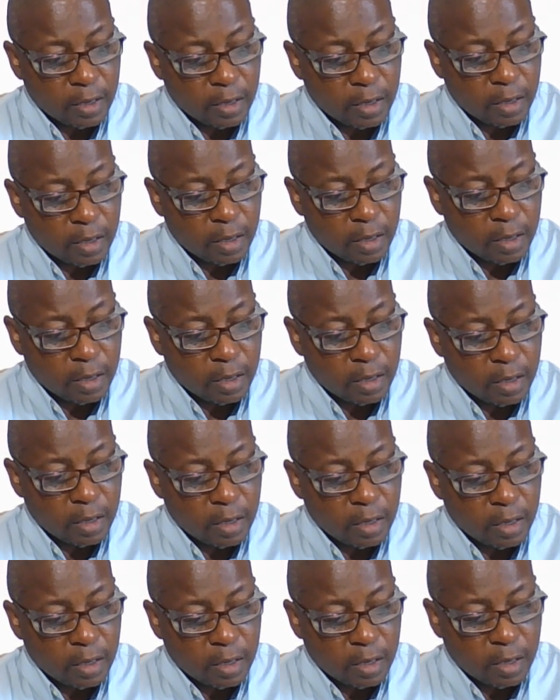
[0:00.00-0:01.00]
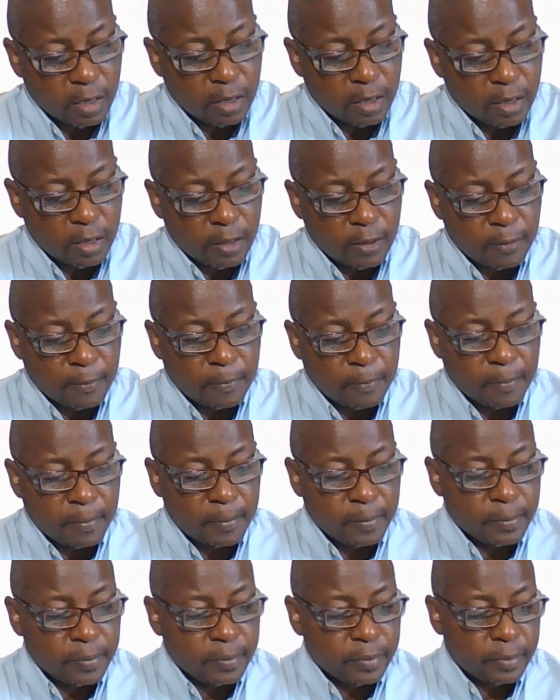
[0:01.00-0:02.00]

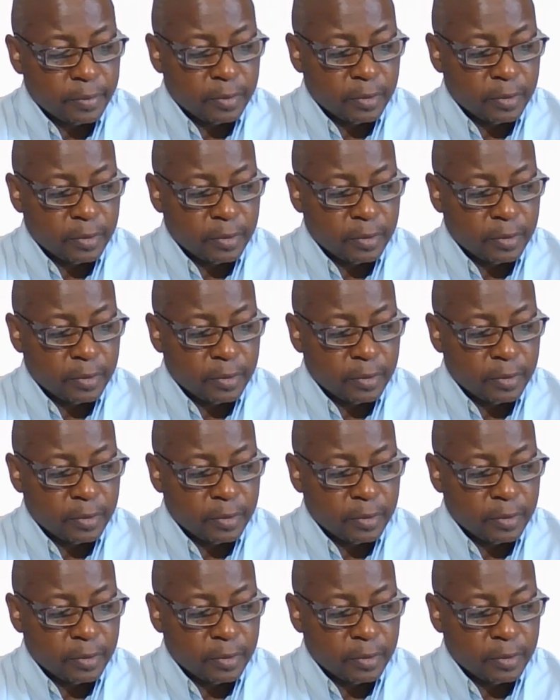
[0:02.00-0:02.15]
Nobody speaks.